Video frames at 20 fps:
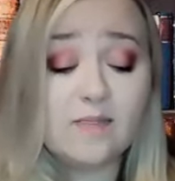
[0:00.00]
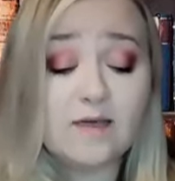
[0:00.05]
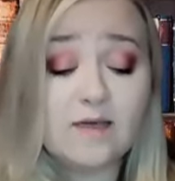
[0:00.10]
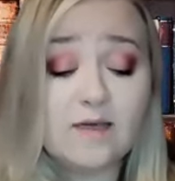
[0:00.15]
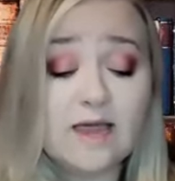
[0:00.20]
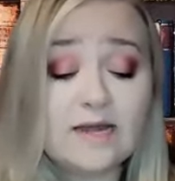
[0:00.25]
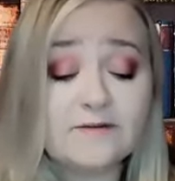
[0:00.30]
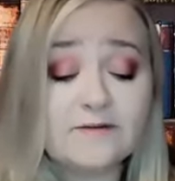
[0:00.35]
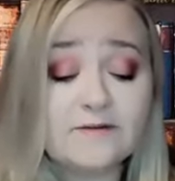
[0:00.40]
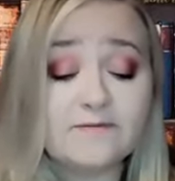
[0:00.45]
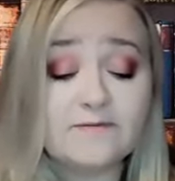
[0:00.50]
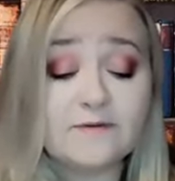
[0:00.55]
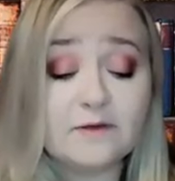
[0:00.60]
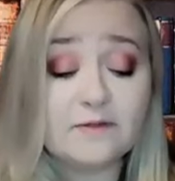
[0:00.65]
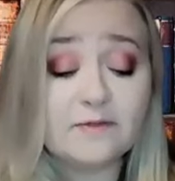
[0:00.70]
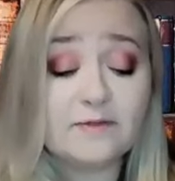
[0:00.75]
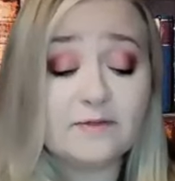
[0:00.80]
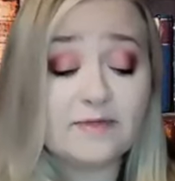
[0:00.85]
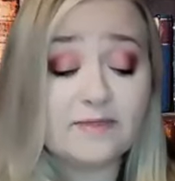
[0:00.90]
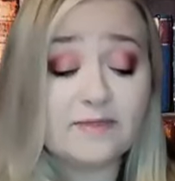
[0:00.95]
the kind of
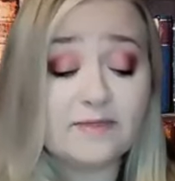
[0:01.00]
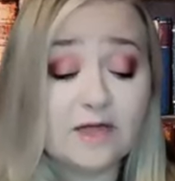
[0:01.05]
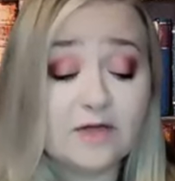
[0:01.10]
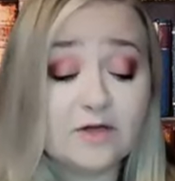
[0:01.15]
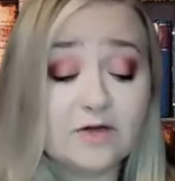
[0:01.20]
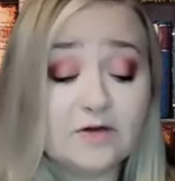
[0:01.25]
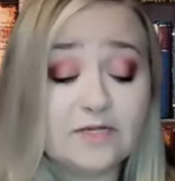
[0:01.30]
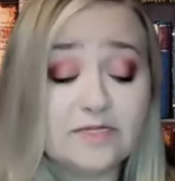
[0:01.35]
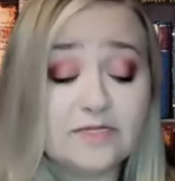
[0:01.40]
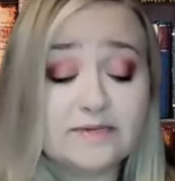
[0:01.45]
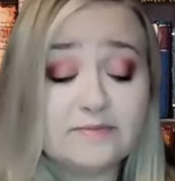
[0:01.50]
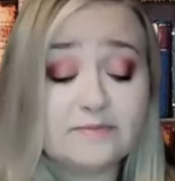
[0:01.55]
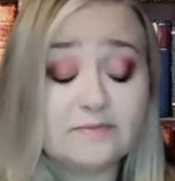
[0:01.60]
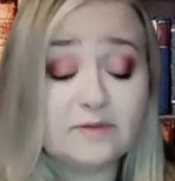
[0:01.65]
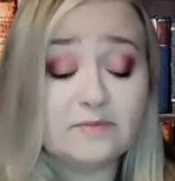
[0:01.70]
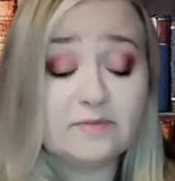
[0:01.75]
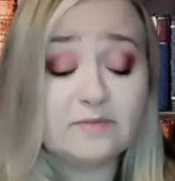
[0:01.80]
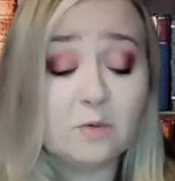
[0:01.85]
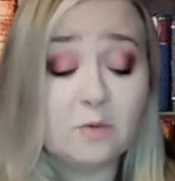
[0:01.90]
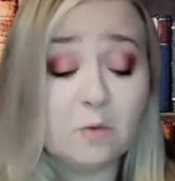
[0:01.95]
filthy that couldn't
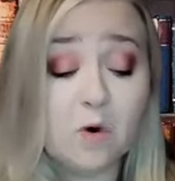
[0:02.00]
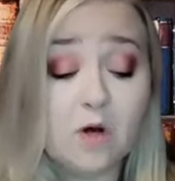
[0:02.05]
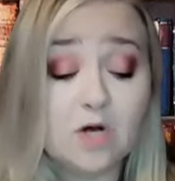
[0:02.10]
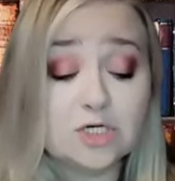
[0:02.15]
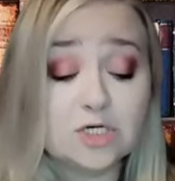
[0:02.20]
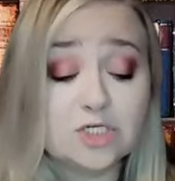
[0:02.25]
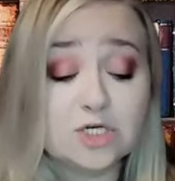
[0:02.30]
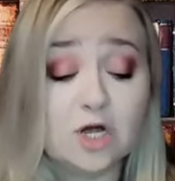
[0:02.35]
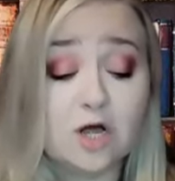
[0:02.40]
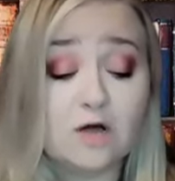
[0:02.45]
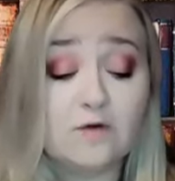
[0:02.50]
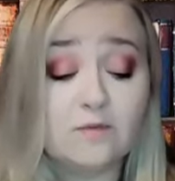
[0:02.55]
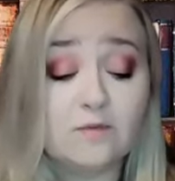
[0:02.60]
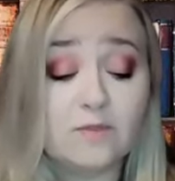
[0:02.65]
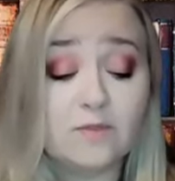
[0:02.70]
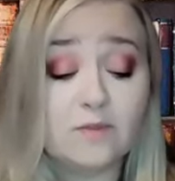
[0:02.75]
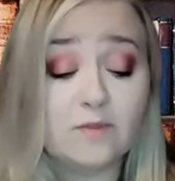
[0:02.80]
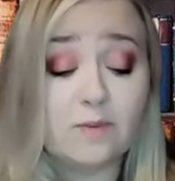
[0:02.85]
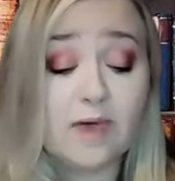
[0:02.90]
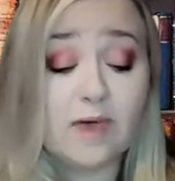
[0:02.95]
simply be washed off
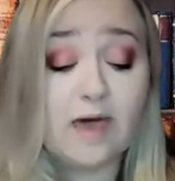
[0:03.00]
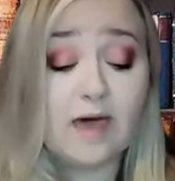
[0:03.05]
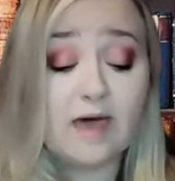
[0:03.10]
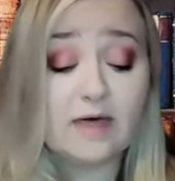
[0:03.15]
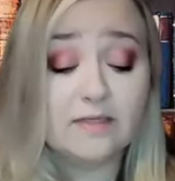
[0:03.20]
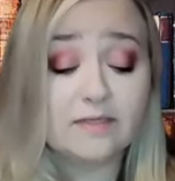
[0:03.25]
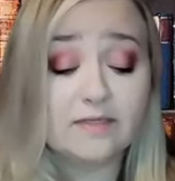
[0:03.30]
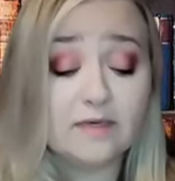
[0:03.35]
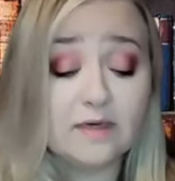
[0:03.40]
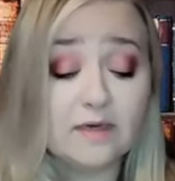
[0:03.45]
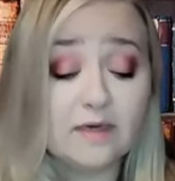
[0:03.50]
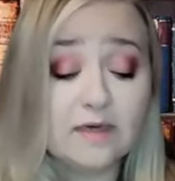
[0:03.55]
with a bath.